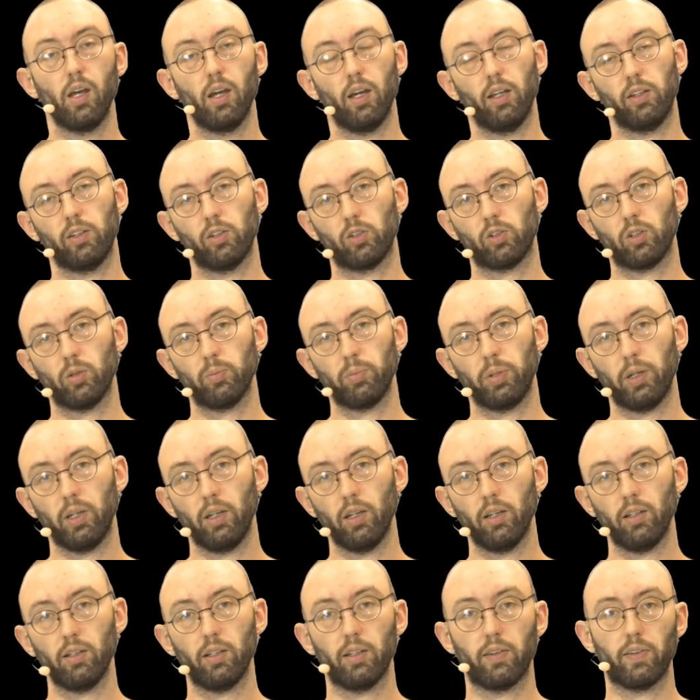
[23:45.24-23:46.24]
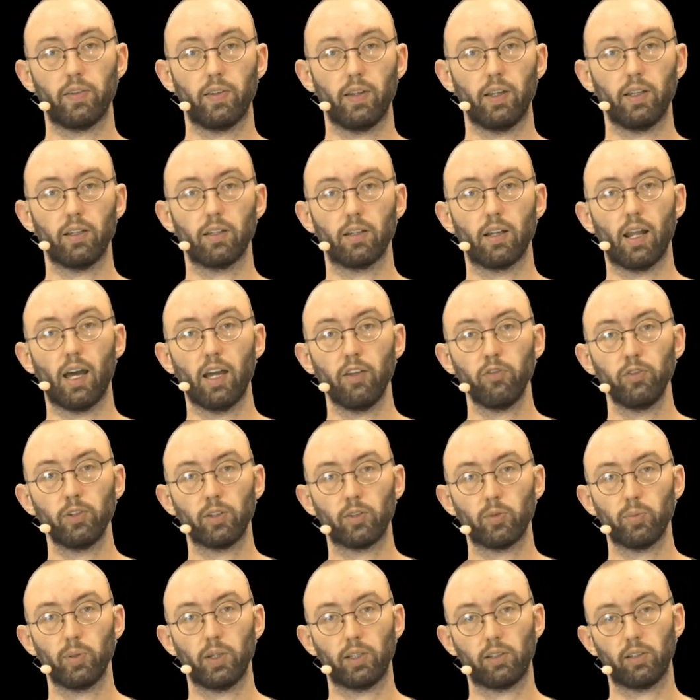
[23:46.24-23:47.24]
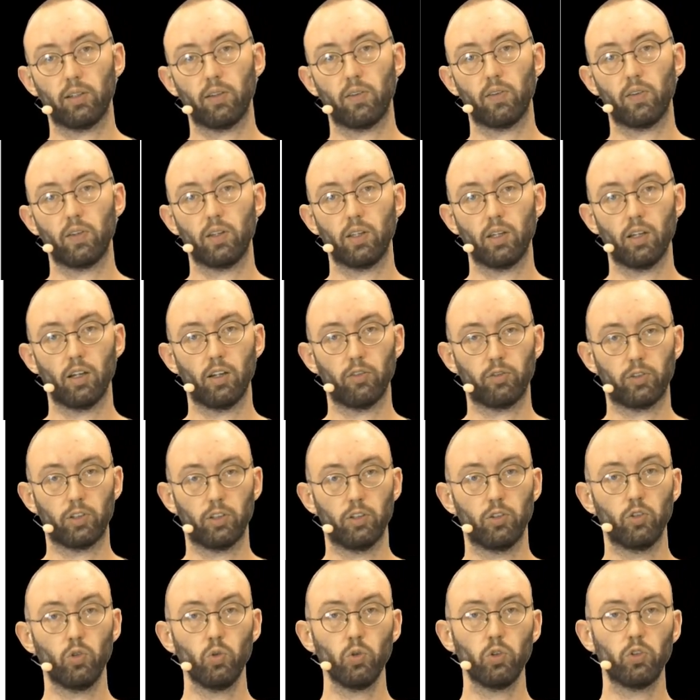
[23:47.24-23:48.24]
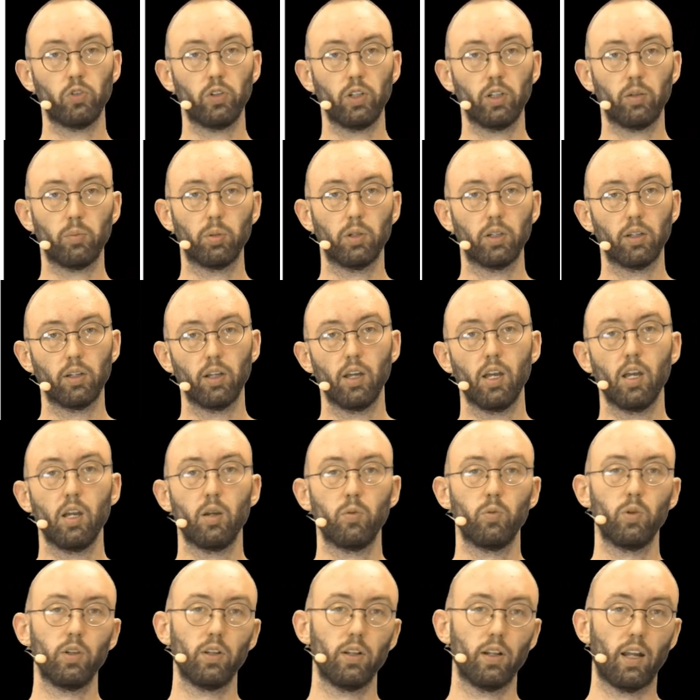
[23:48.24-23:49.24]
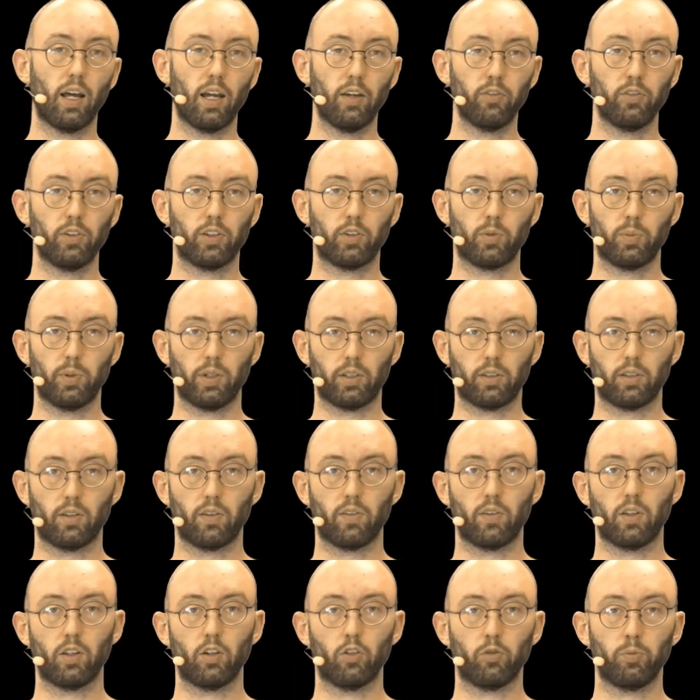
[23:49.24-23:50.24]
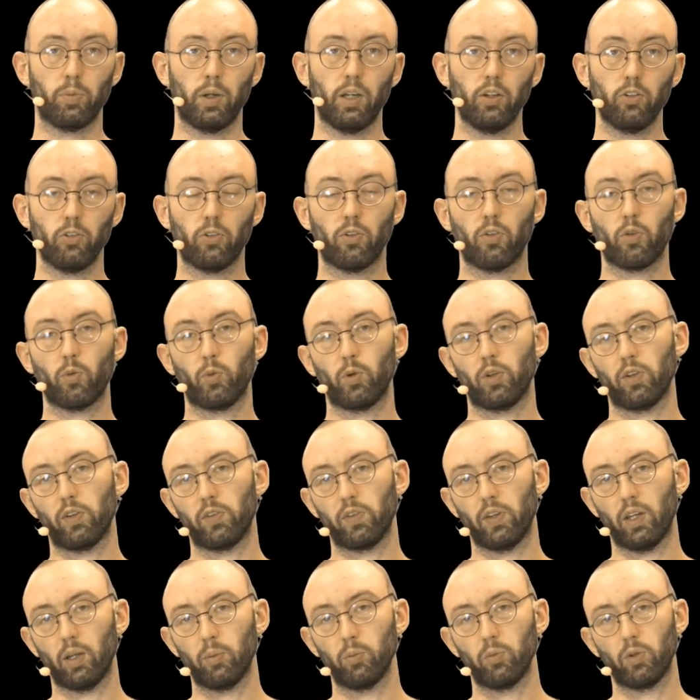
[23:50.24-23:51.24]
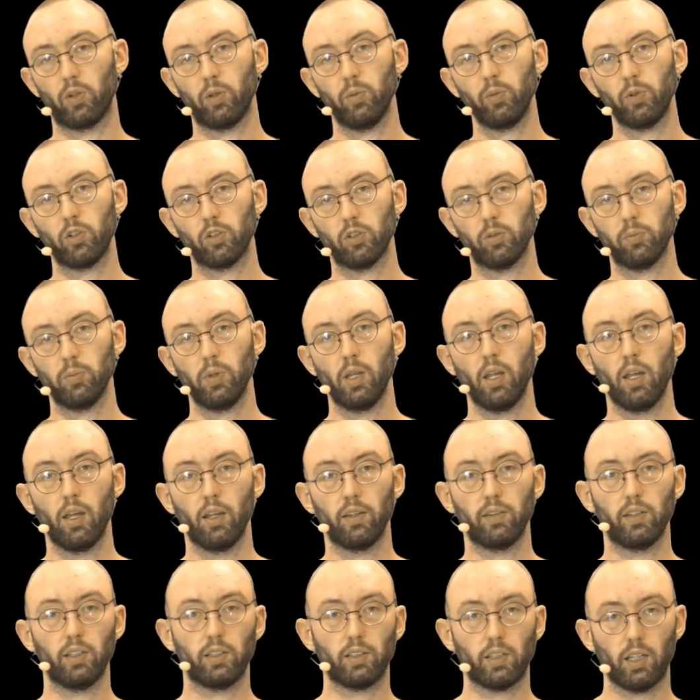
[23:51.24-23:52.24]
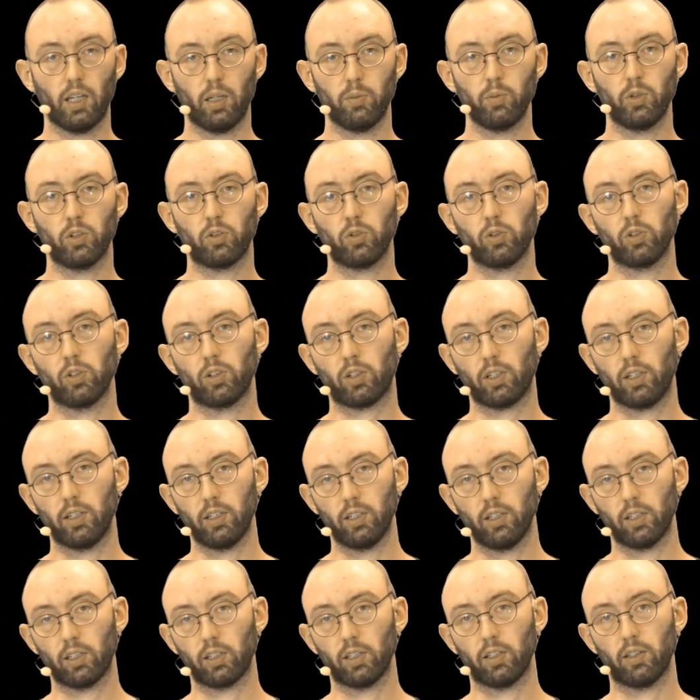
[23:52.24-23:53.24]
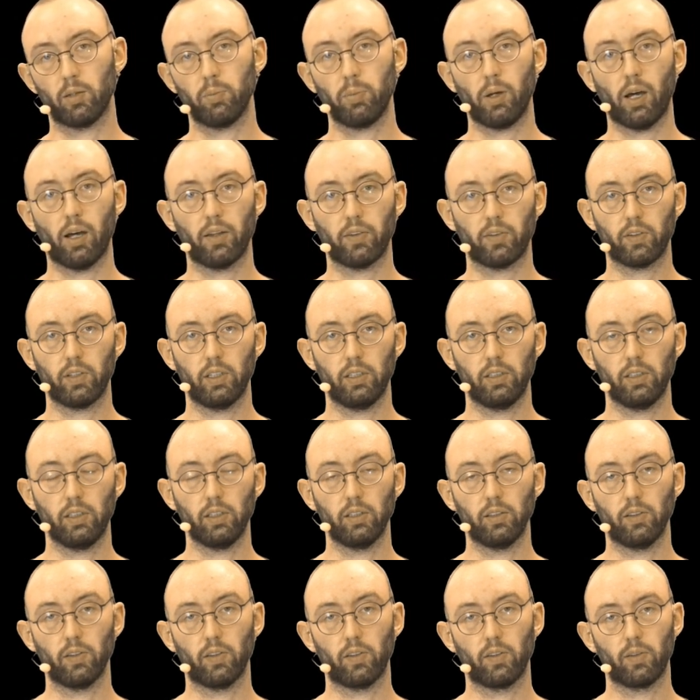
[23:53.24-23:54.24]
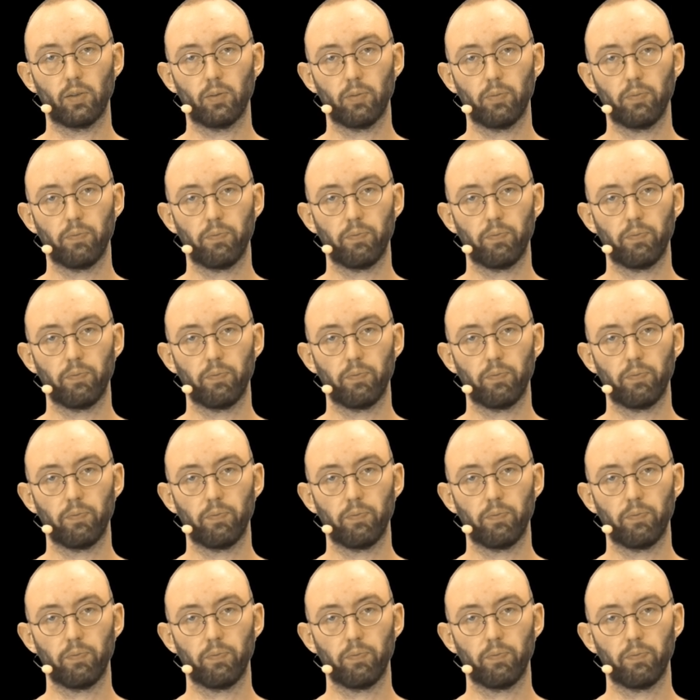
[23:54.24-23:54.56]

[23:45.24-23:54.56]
And you compare, let's say, the life expectancy after a new treatment with the life expectancy of patients with the same syndrome that came into your clinic in the past 10 years.